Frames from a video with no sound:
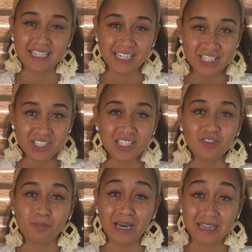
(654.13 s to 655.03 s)
initiative
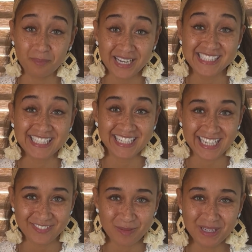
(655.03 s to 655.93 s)
by the Mexican
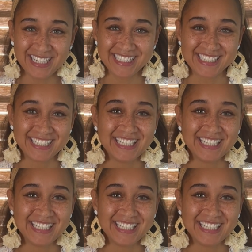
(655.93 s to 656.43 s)
government